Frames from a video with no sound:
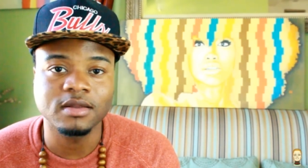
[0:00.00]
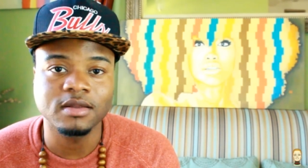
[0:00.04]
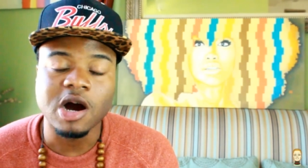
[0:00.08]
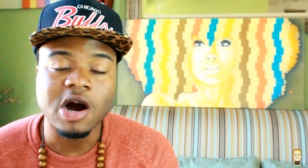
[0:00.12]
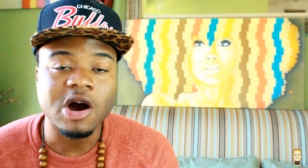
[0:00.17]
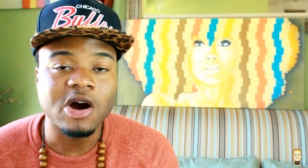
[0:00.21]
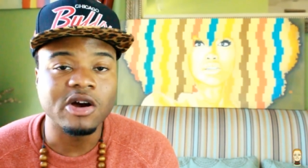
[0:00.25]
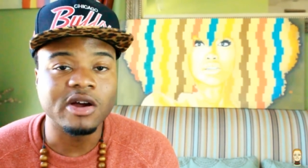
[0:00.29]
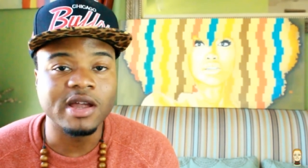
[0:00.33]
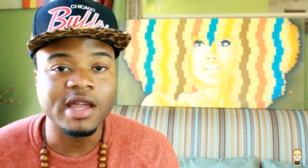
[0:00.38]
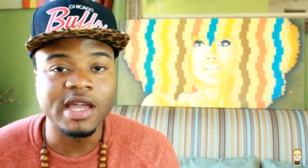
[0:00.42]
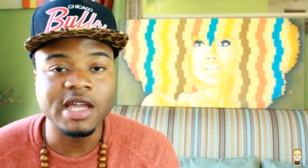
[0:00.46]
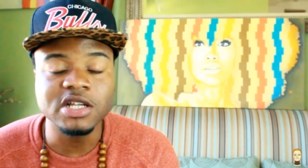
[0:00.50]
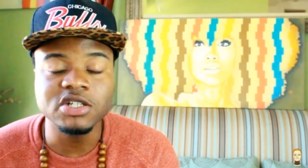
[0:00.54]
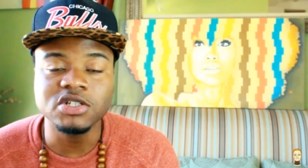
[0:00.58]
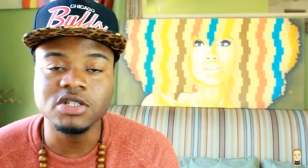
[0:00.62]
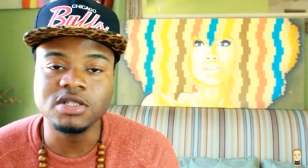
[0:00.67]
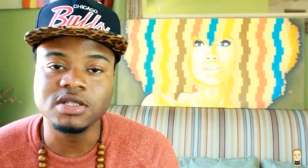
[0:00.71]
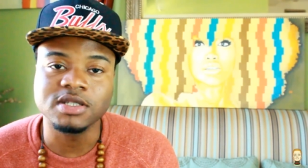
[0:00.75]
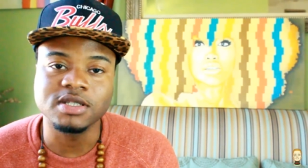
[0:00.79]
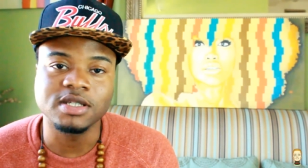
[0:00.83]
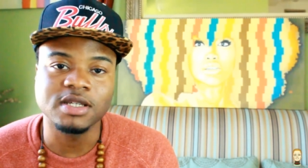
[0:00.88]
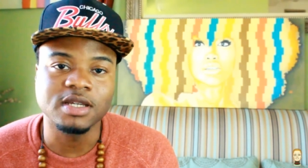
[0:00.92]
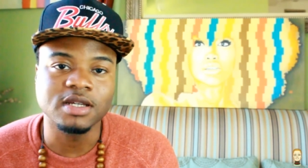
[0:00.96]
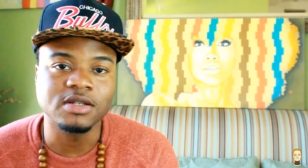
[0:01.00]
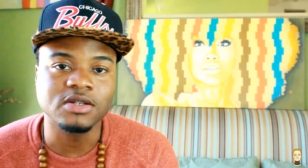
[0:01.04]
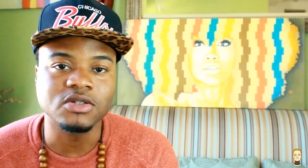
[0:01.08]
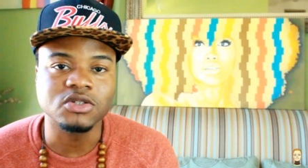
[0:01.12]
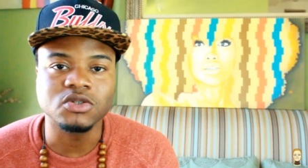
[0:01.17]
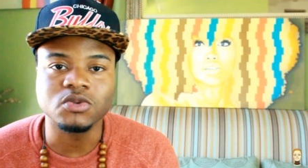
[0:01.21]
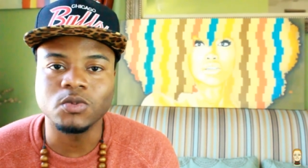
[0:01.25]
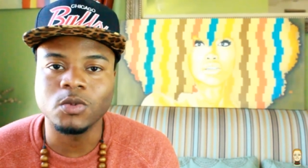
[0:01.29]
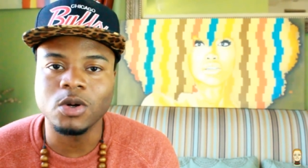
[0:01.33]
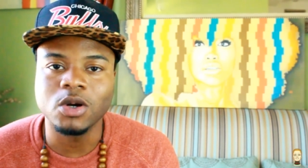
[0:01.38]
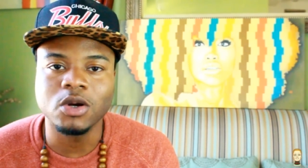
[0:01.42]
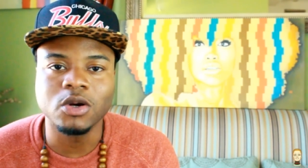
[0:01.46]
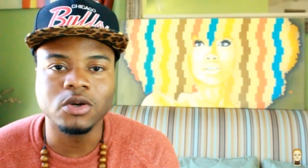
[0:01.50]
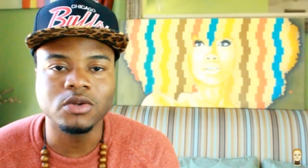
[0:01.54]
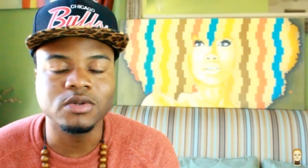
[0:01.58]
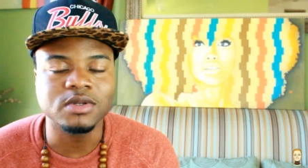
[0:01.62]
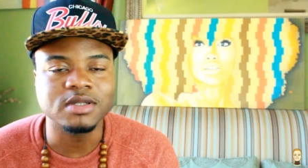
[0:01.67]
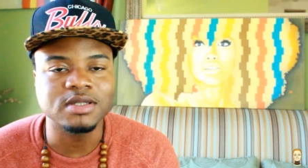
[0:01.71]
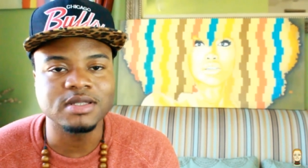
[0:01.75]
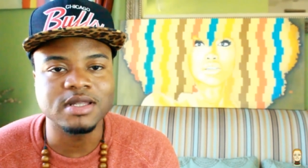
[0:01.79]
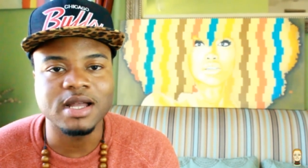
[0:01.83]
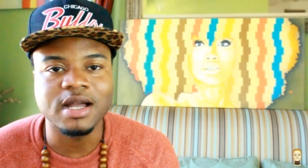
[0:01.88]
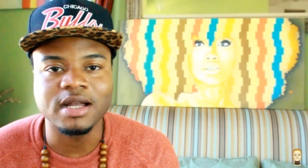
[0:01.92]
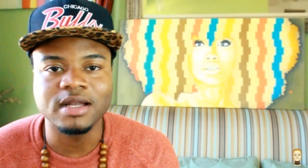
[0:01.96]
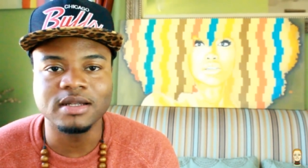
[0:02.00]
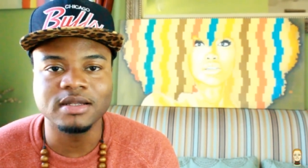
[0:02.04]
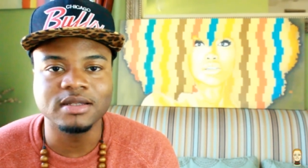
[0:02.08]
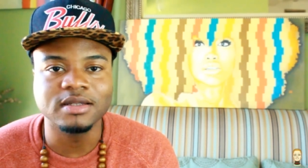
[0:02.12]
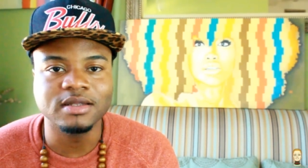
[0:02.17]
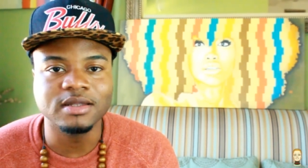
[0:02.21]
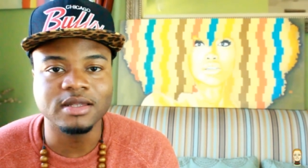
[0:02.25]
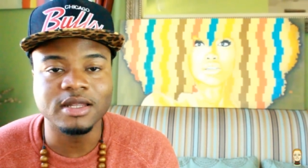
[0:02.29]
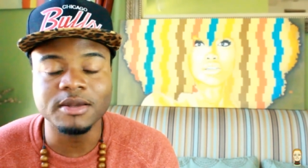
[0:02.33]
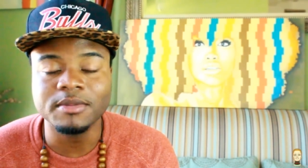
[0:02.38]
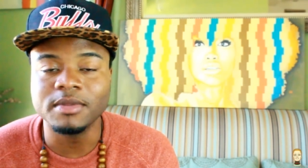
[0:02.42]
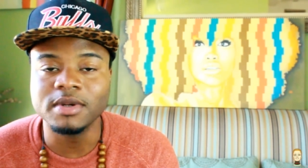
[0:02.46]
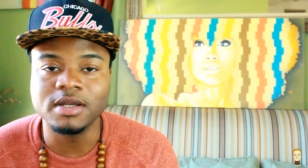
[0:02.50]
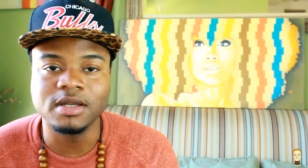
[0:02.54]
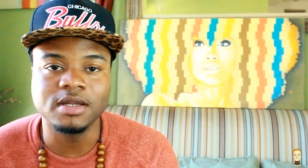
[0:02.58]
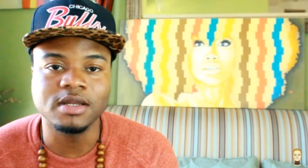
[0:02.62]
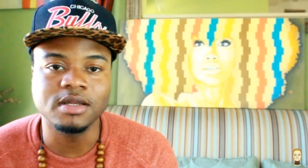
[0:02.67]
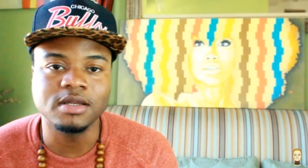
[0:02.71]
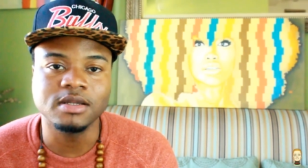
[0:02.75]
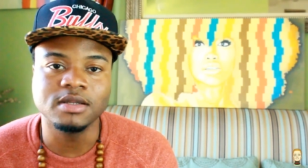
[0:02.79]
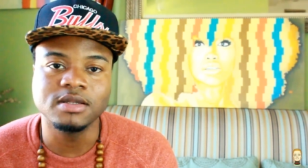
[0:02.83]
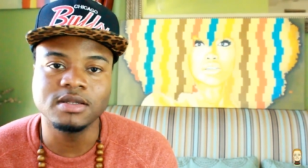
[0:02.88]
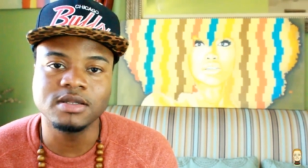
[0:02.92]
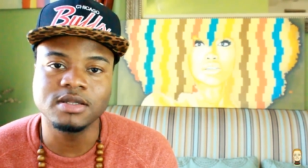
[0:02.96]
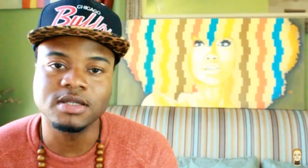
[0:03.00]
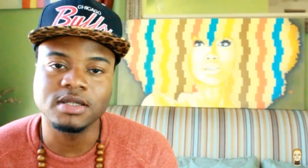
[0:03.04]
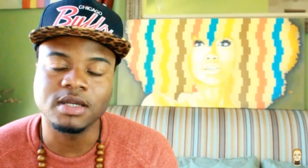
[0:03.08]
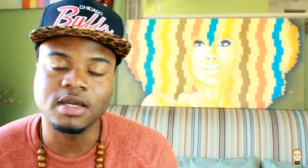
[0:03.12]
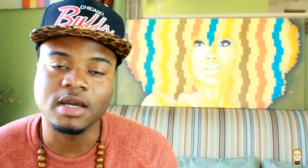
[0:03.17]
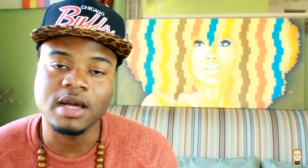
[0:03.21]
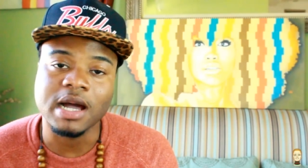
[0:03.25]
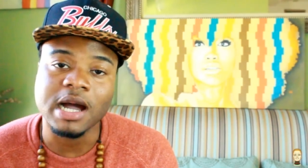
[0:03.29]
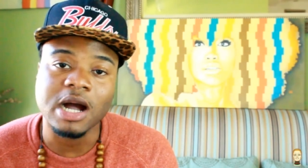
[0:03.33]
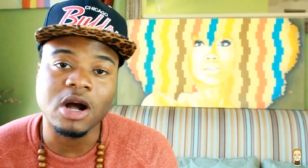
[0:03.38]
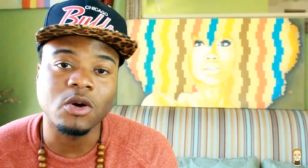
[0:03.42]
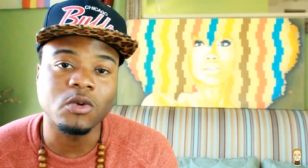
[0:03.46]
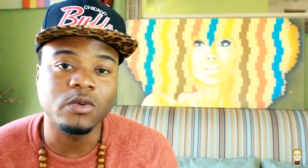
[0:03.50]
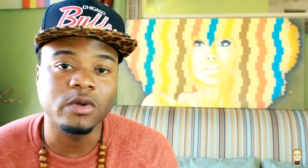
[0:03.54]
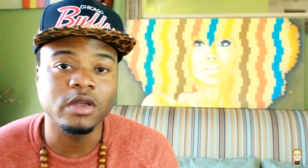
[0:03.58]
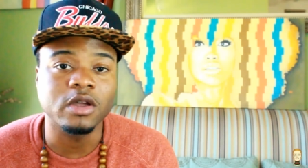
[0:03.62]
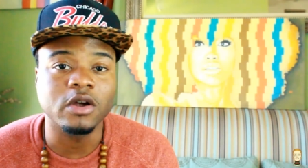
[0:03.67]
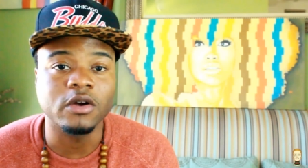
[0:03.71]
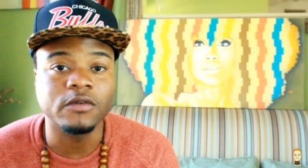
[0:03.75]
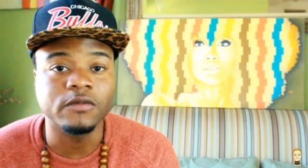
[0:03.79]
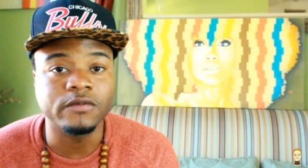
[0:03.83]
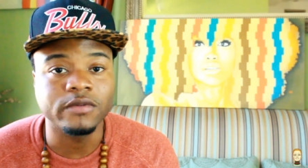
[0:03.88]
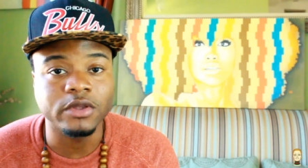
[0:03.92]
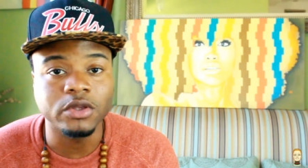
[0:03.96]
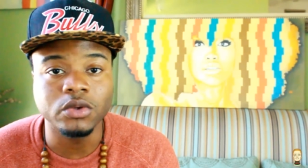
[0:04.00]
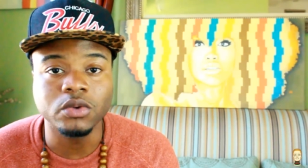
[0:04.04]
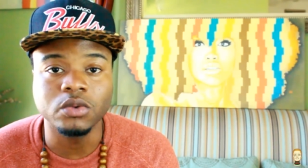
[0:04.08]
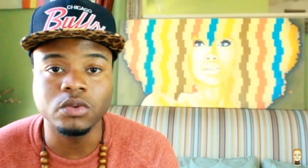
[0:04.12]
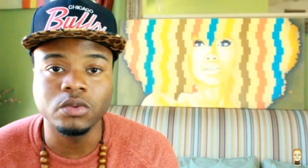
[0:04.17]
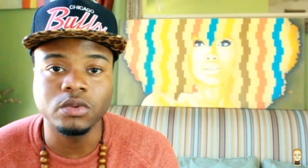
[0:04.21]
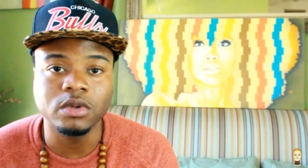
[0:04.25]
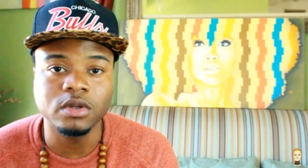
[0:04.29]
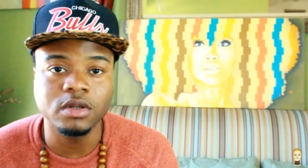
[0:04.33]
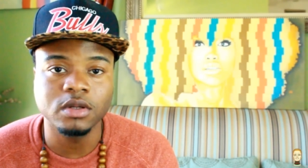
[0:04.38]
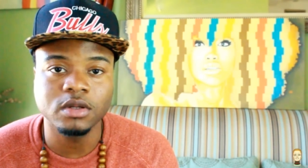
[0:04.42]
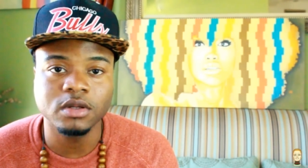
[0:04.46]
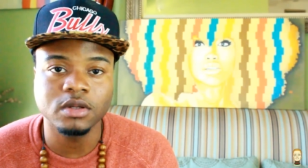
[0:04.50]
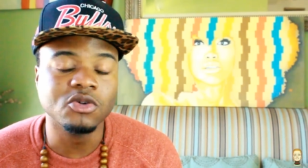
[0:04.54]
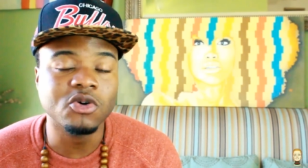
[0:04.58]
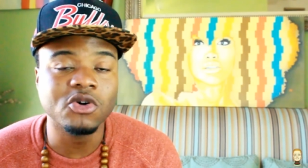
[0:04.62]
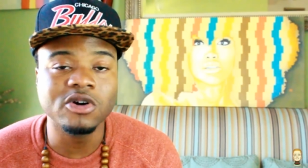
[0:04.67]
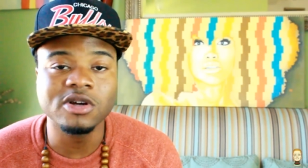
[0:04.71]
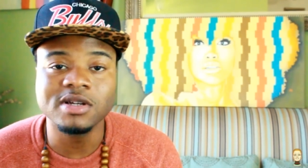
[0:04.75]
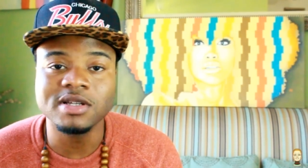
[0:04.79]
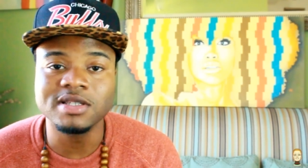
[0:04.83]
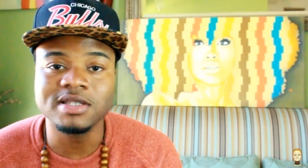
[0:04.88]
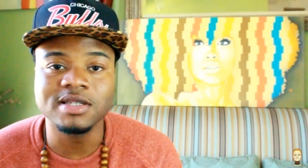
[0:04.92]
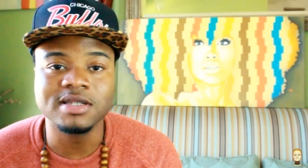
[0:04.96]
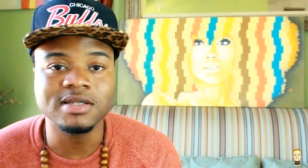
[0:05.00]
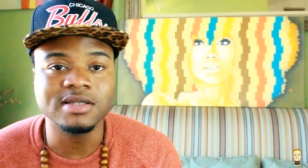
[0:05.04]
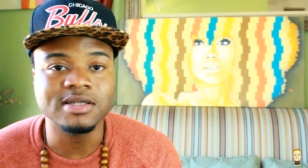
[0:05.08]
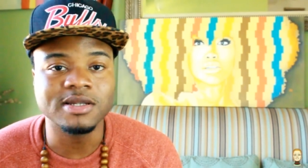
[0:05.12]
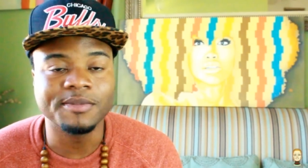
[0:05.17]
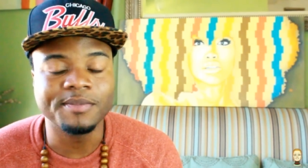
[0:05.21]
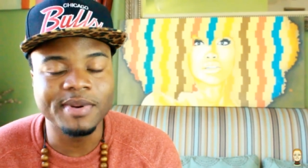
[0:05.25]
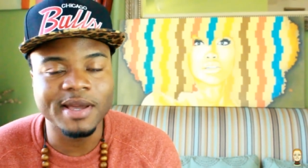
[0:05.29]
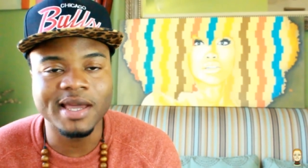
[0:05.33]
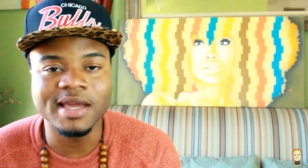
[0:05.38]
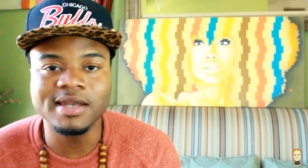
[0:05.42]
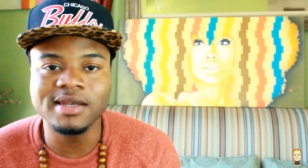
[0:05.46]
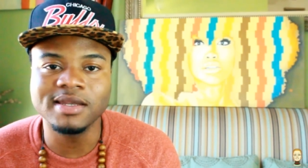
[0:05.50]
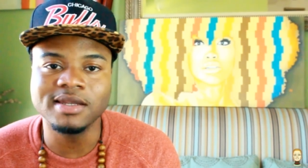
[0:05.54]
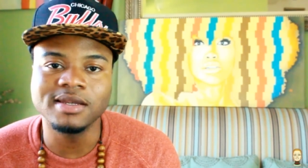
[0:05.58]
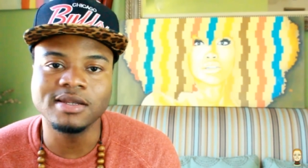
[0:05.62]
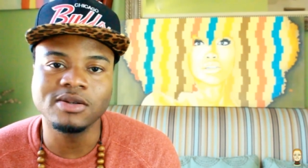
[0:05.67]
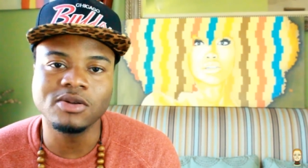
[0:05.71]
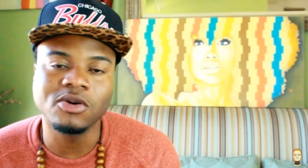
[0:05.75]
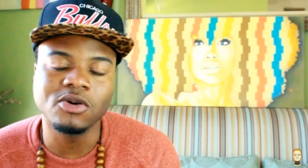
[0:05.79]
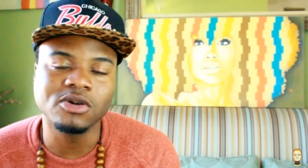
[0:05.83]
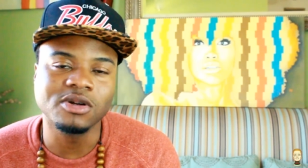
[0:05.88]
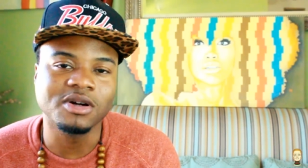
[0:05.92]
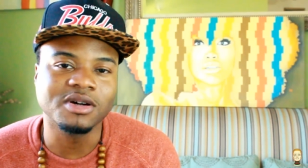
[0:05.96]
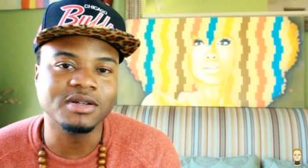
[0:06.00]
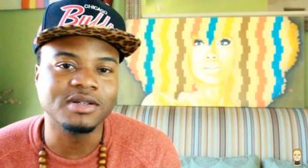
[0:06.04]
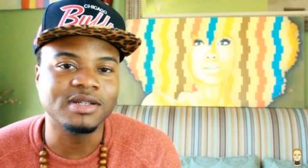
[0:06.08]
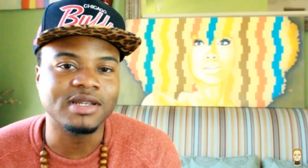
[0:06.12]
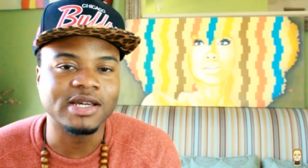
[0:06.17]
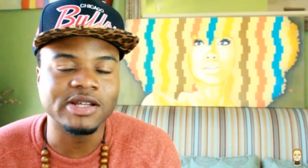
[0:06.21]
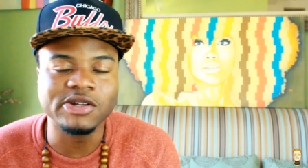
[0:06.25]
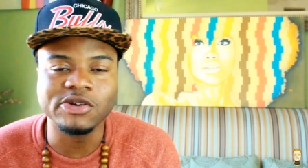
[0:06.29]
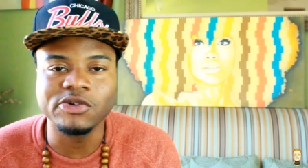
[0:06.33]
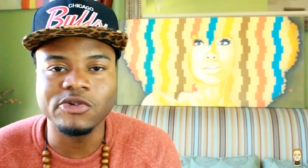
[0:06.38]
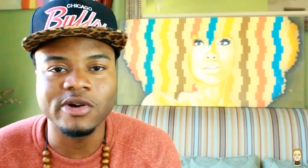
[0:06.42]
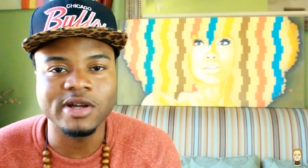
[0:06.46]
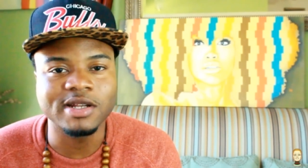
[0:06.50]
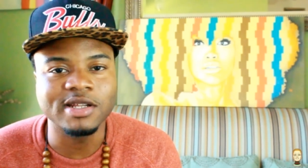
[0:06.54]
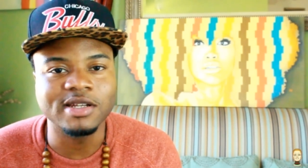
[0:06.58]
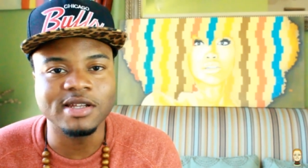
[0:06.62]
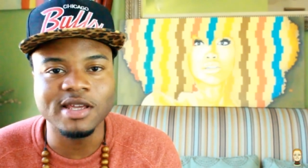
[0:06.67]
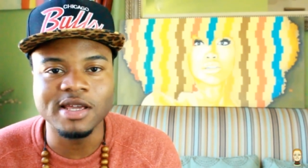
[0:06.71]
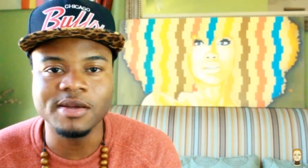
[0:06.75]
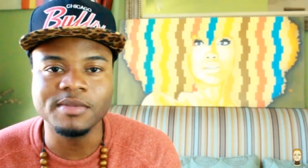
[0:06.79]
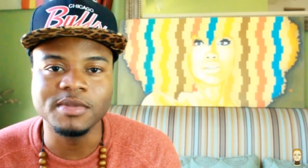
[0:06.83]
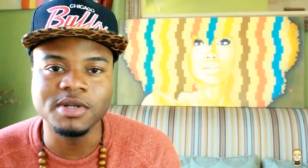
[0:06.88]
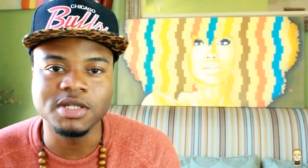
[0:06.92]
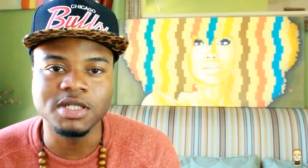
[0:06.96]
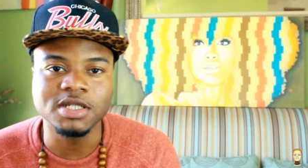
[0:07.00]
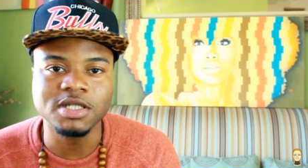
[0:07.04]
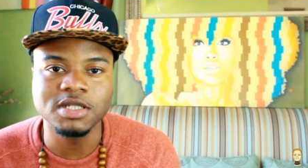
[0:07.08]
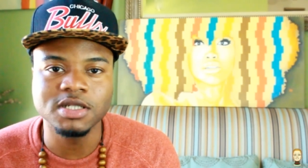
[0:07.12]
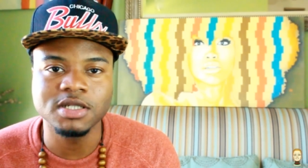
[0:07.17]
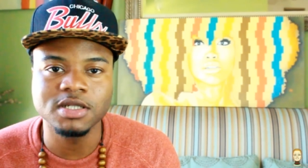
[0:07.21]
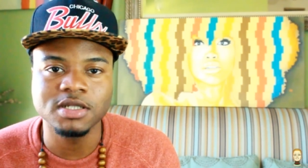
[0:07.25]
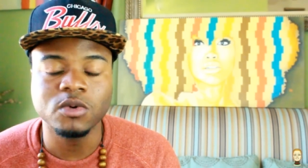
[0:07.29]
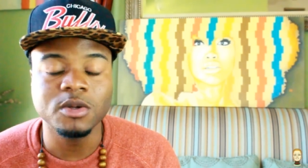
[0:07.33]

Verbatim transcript: Our agency in this world is not limited to how we are viewed nor is it dependent on our denigrated image.